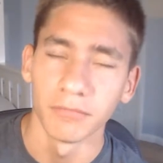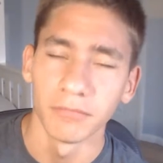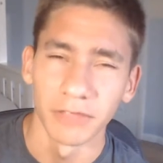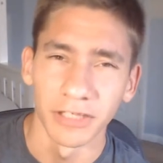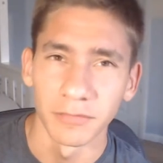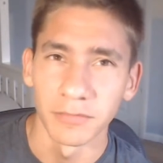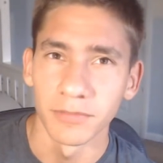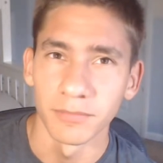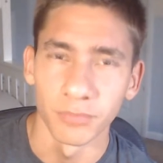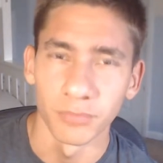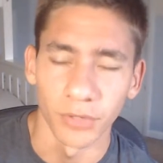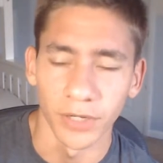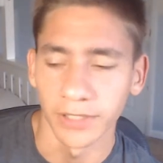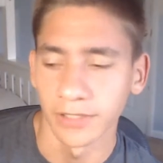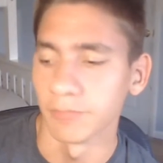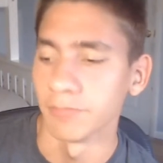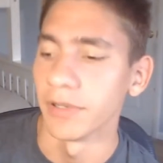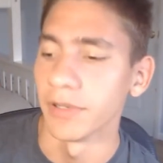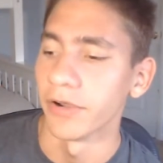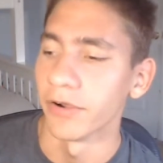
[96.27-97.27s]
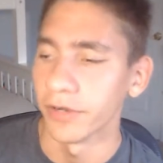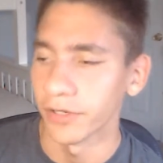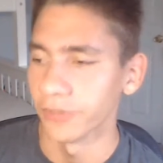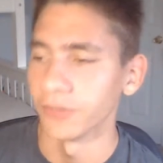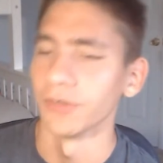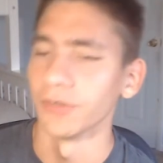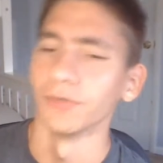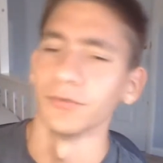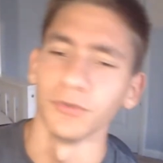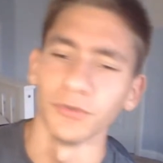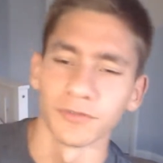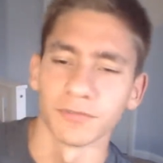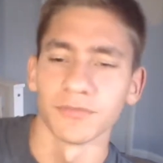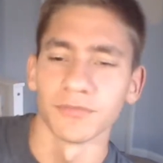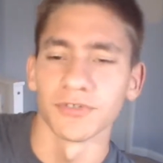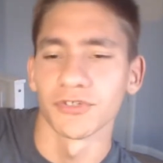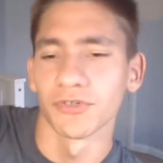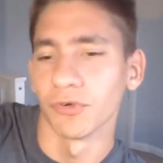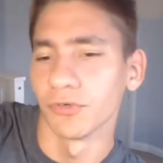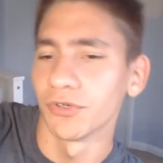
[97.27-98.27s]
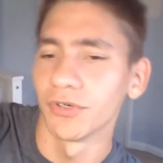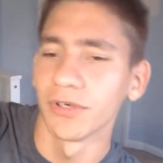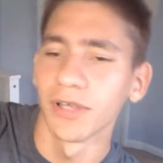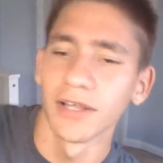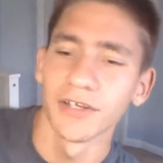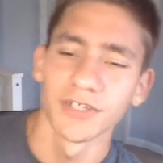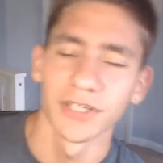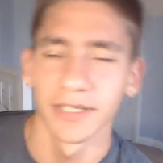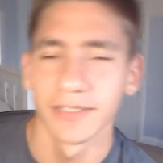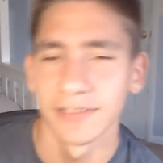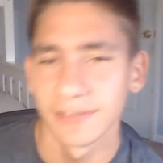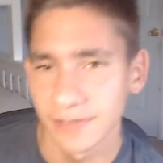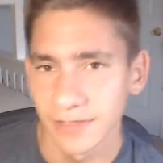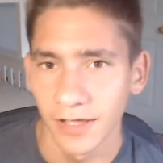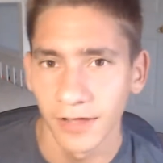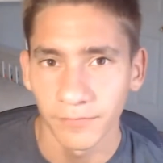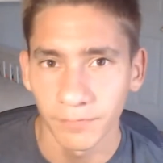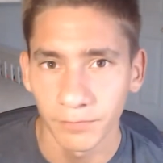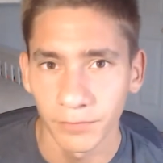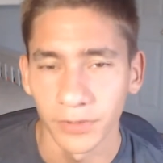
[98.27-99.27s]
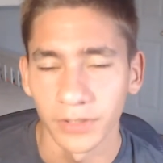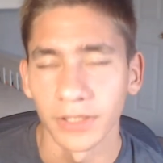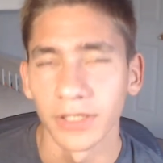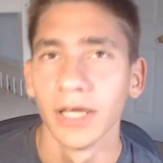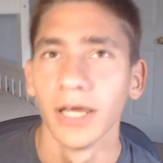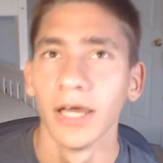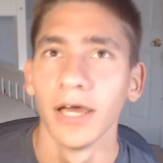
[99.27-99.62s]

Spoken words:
maybe break the barrier, do some shoulder nudging and stuff, but